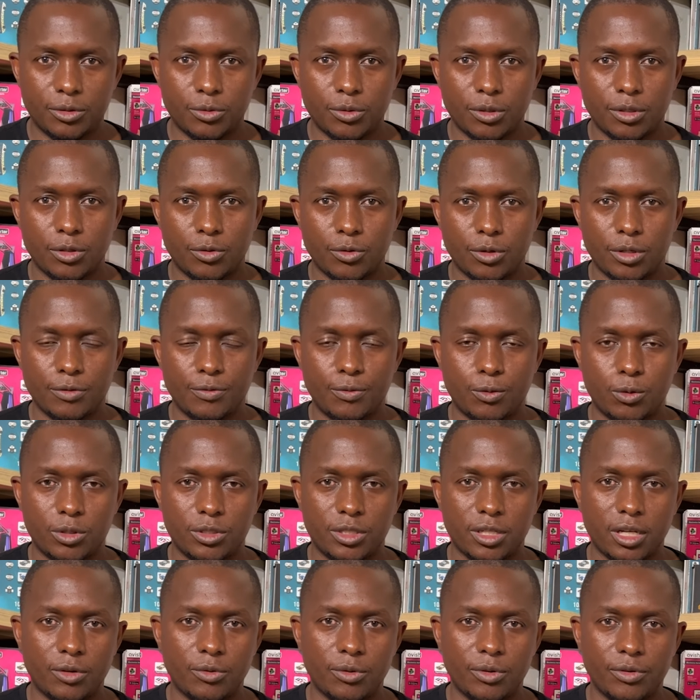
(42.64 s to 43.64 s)

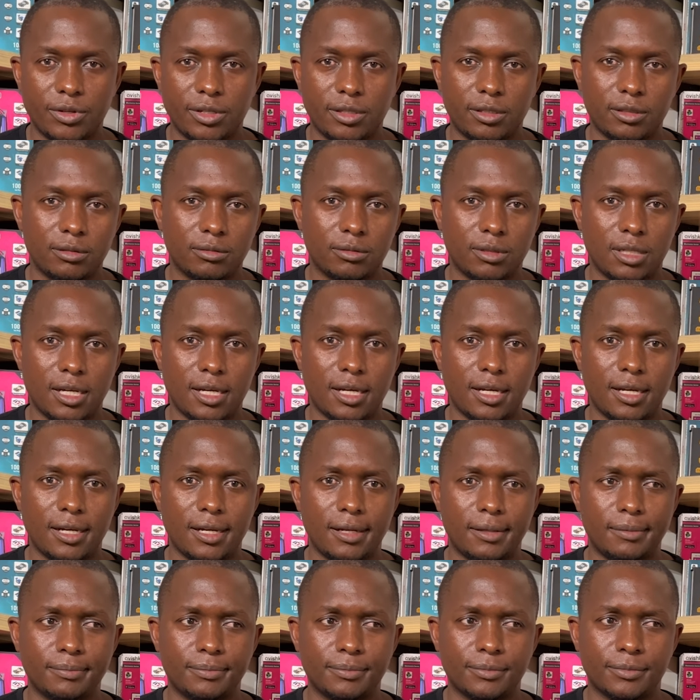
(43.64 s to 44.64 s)

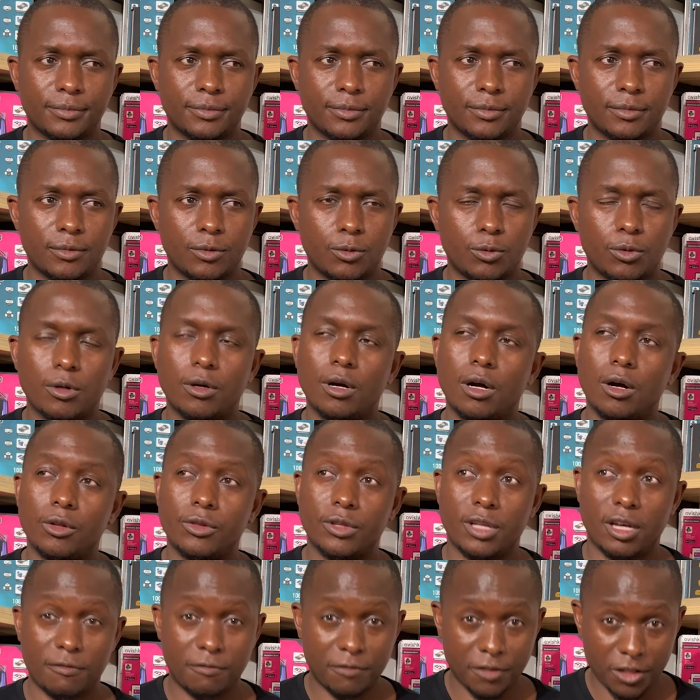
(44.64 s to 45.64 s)
2024, on
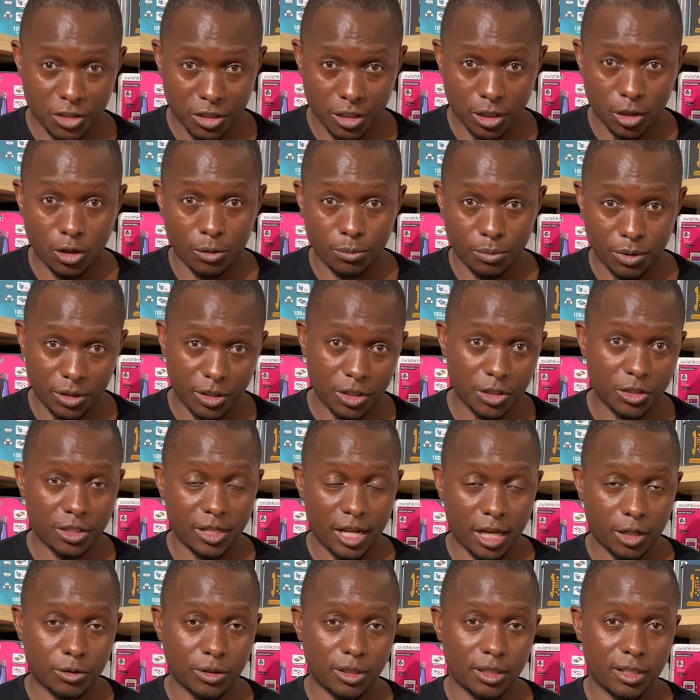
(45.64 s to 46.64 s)
the Avishkaar competition,
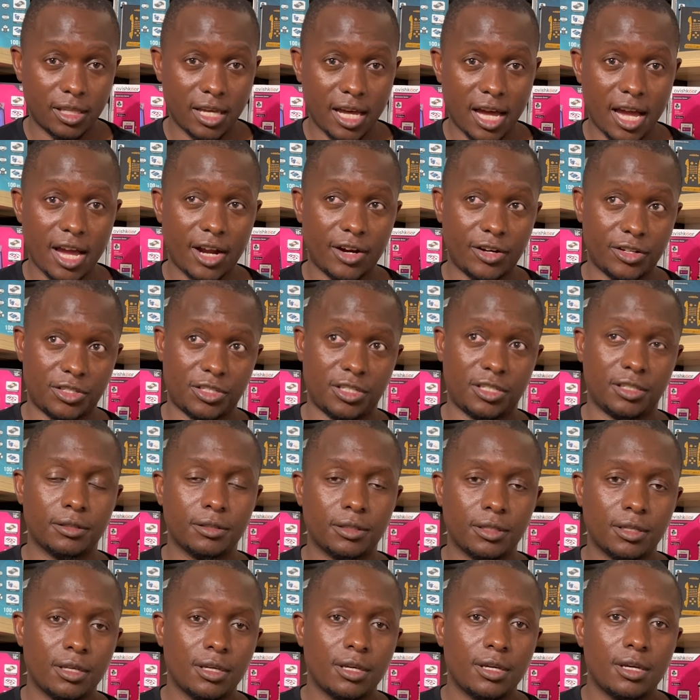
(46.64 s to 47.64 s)
actually, the IRC.
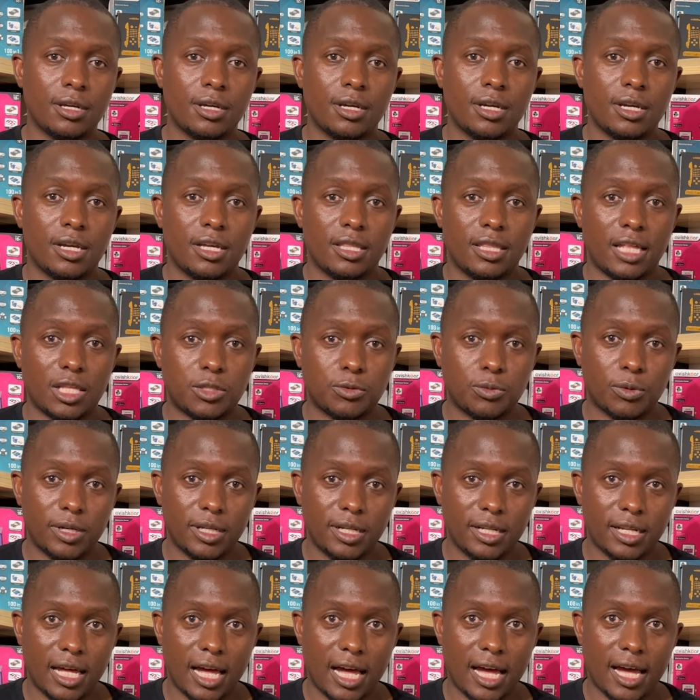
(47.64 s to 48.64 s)
That's
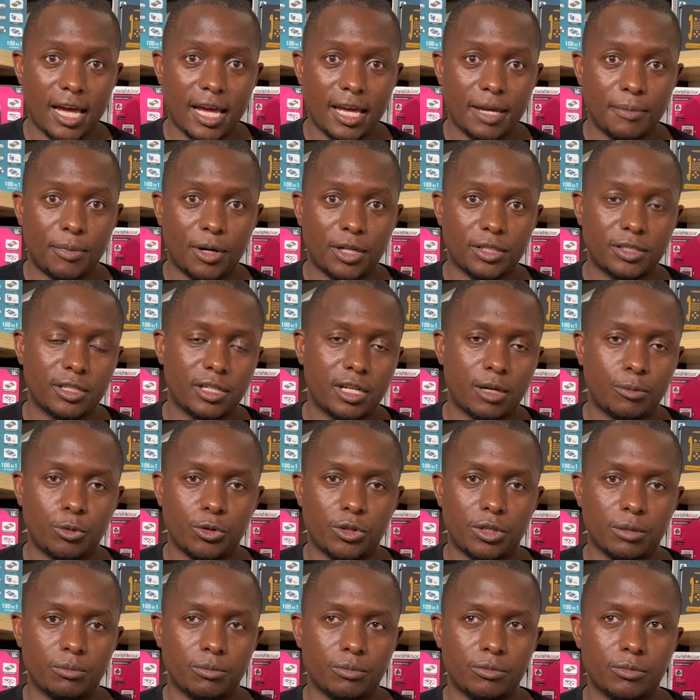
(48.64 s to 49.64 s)
when I partnered up with
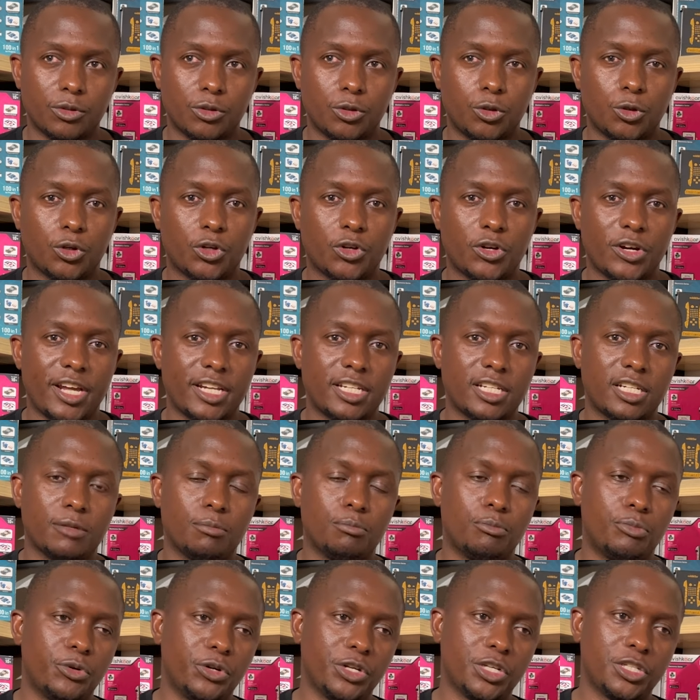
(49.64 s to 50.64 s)
them. You created a
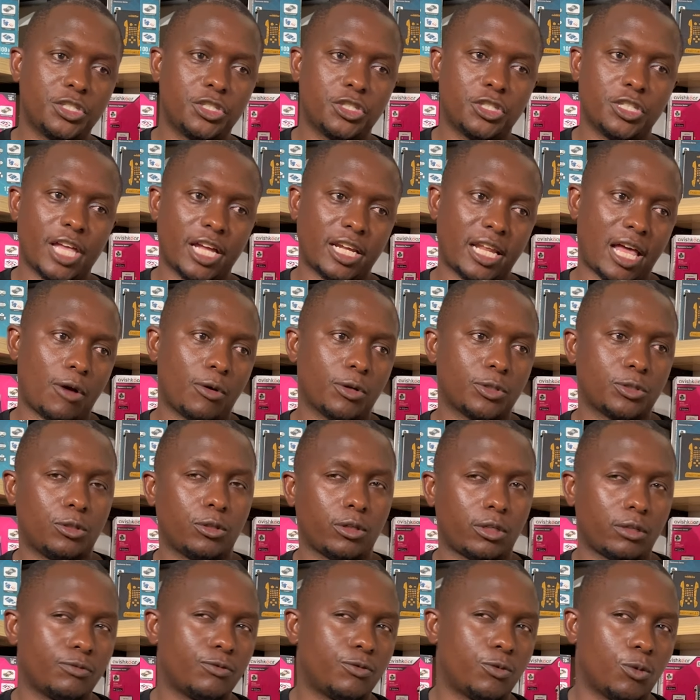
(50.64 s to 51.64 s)
bridge that I was
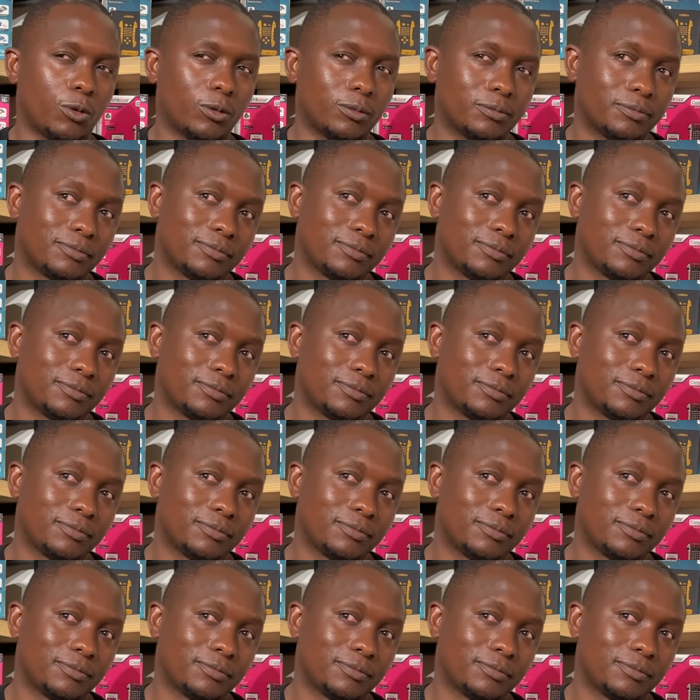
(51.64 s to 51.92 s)
looking for.